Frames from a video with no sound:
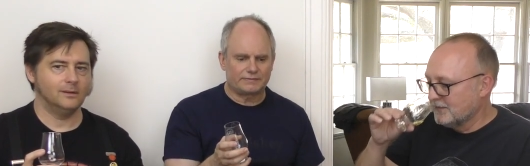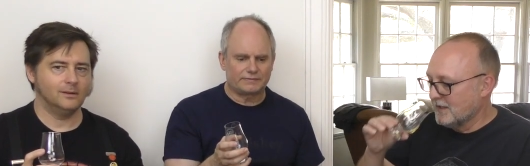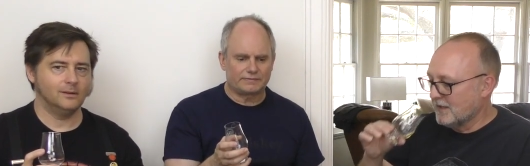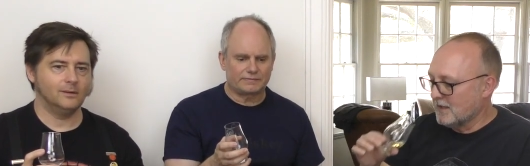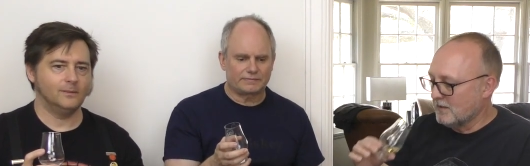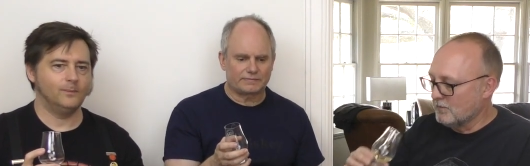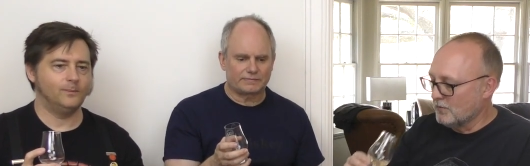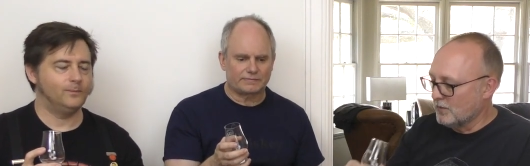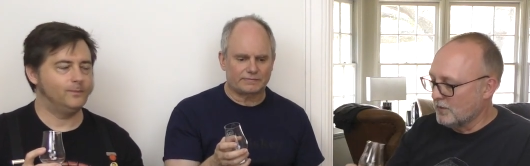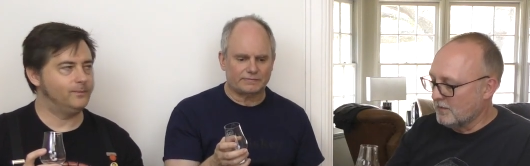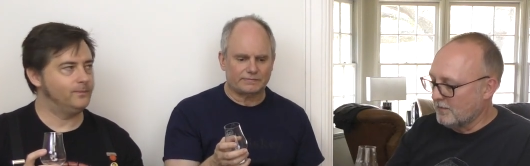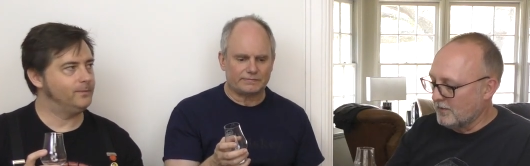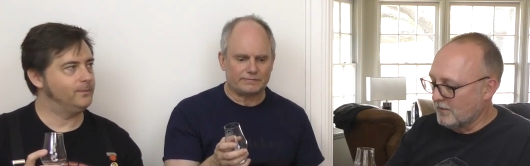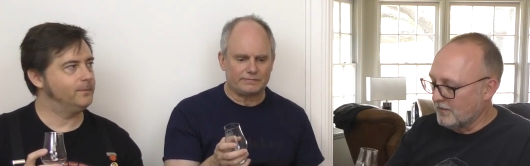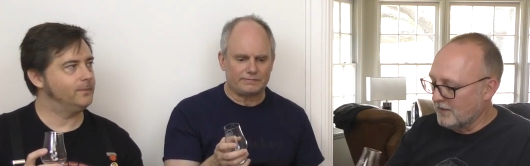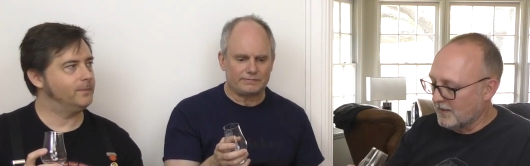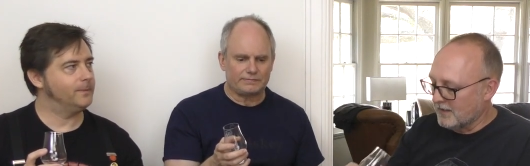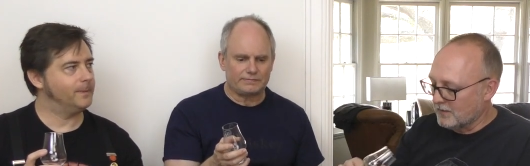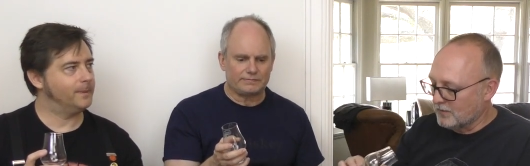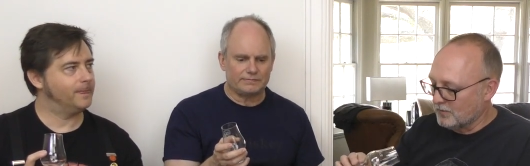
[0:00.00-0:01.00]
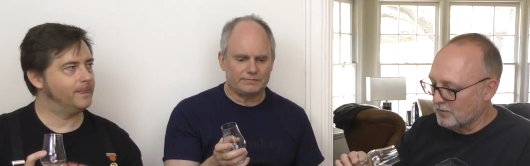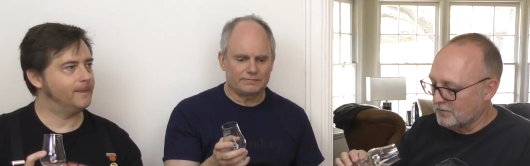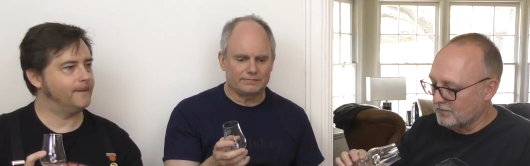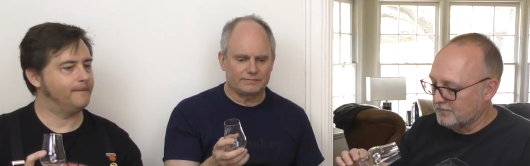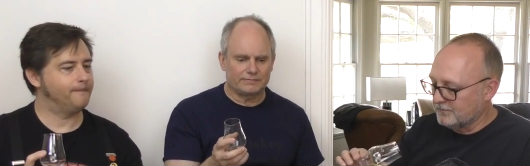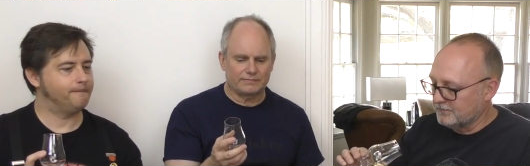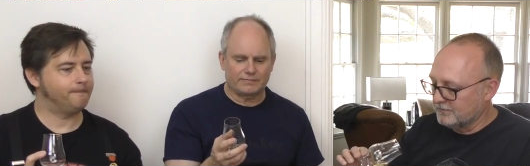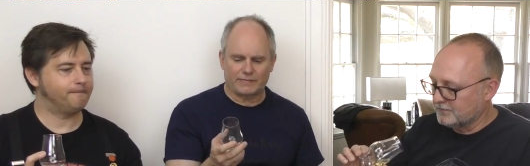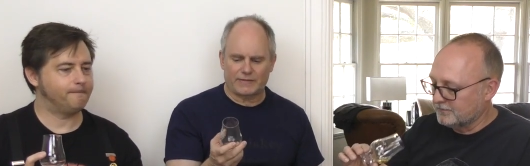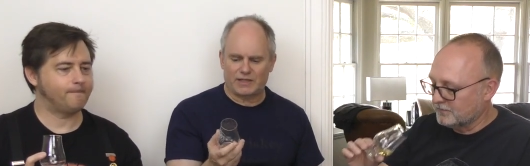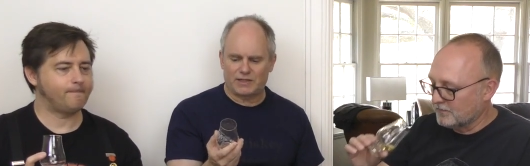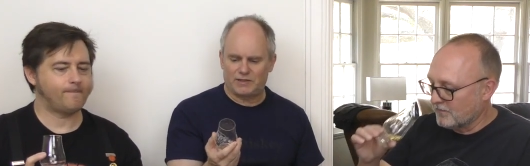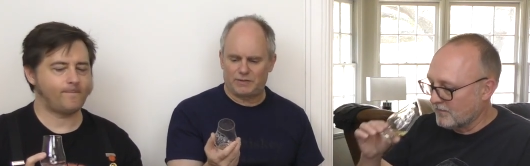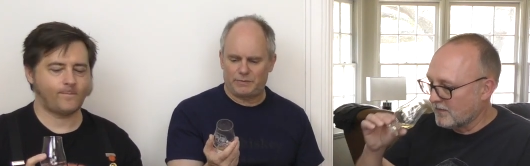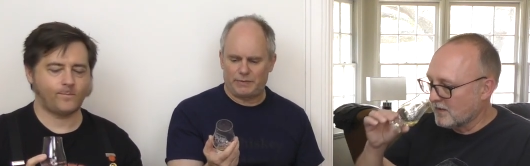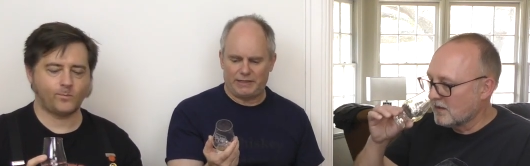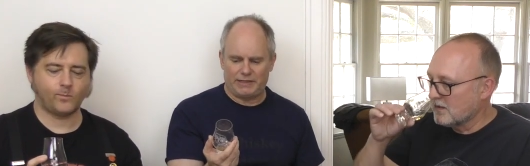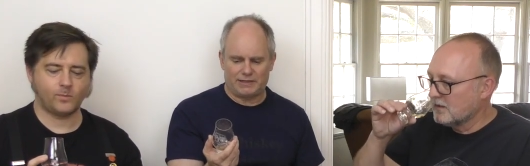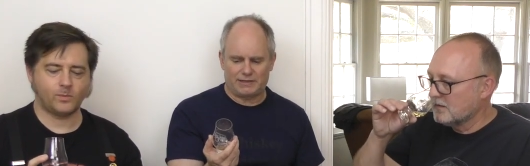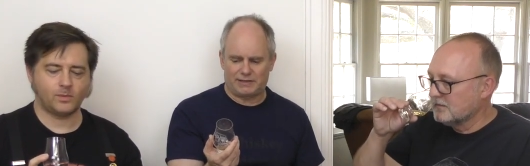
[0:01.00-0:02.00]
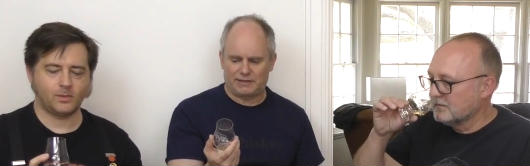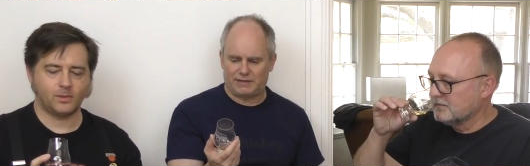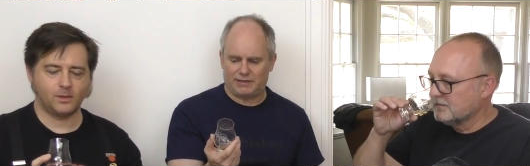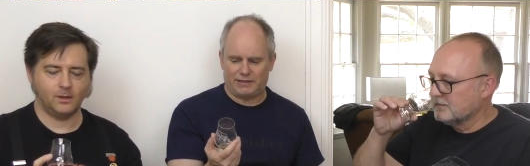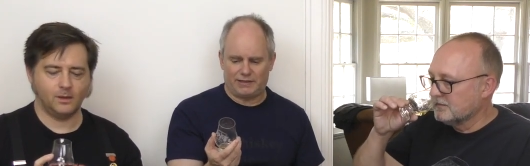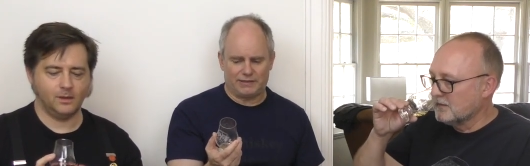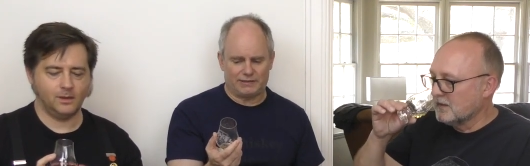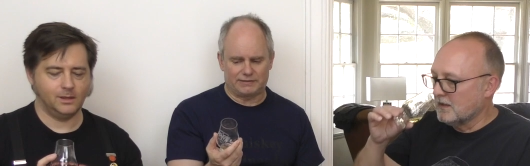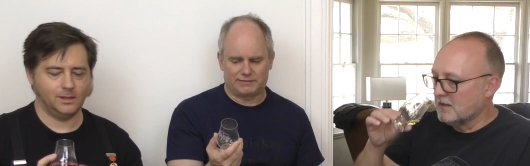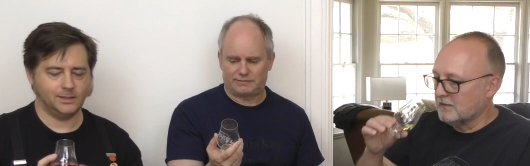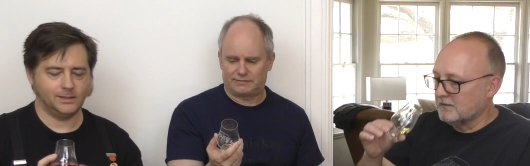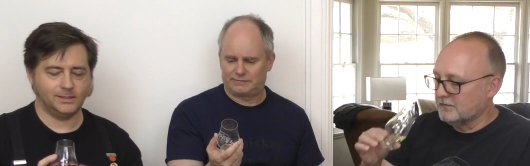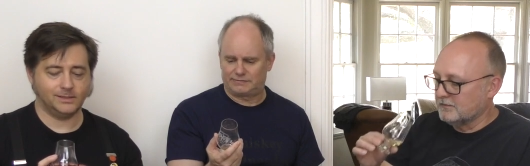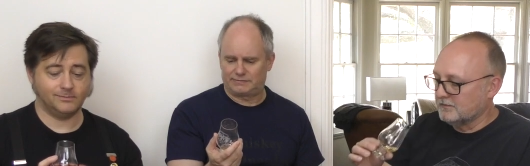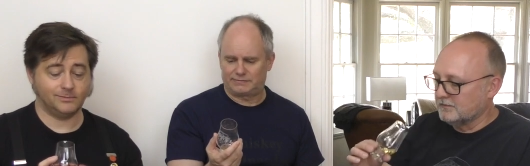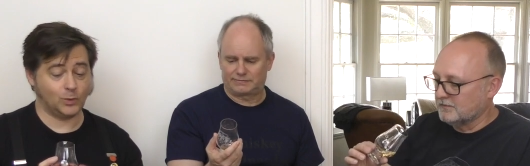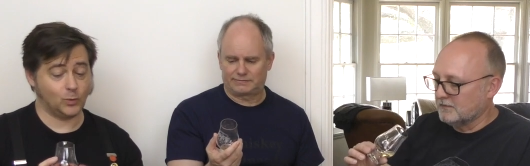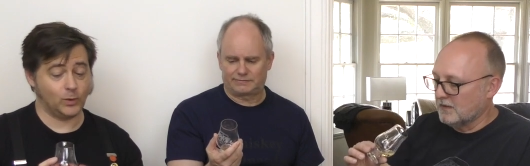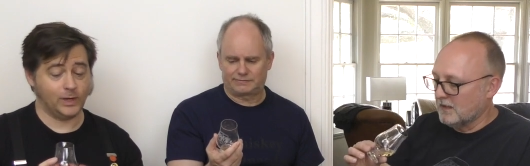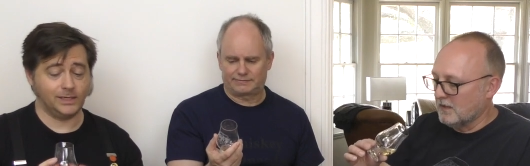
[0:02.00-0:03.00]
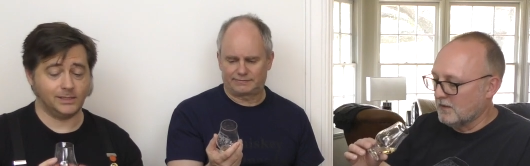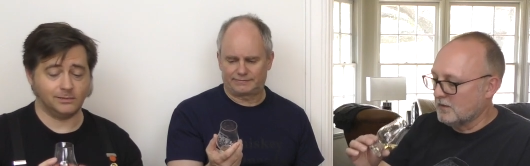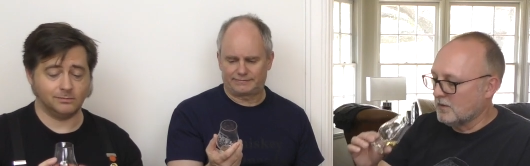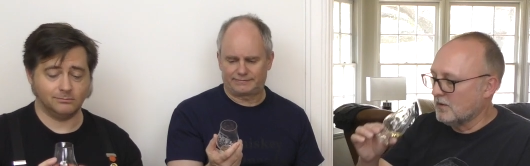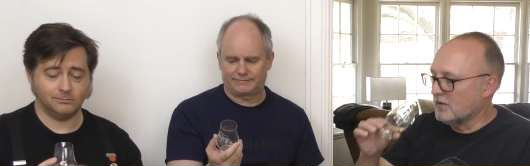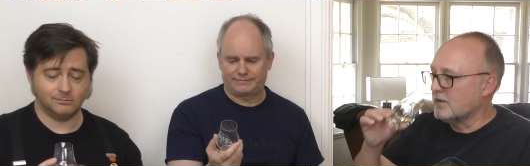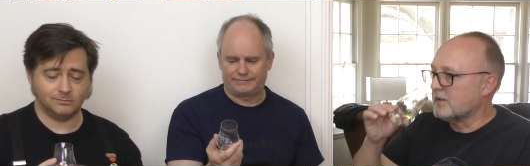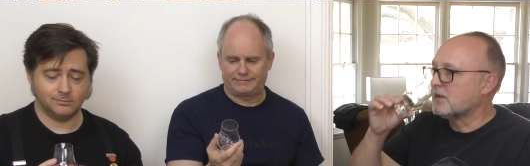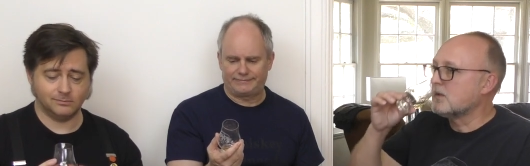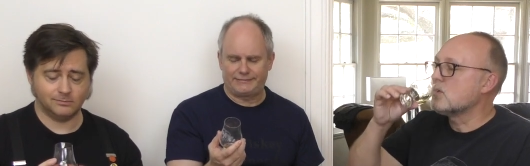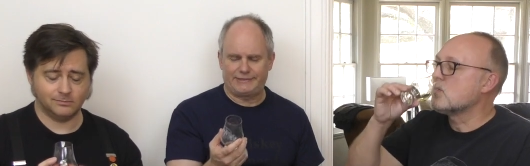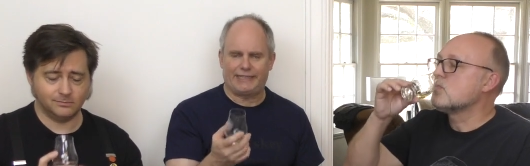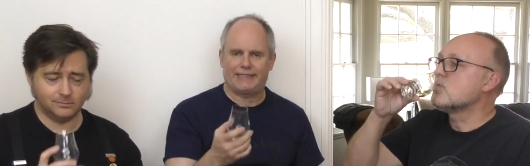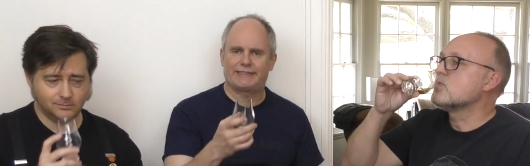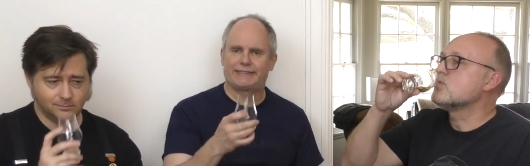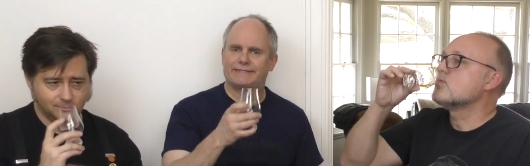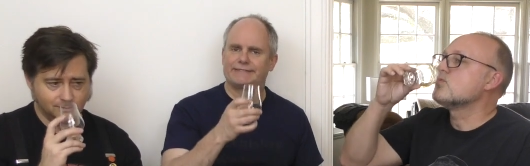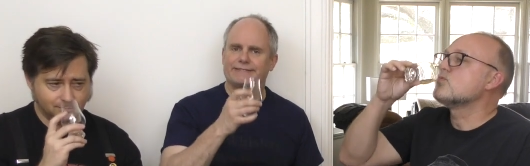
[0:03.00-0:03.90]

Speaker 1: you're getting more about the actual. But it's uh, it's great. It. Yeah.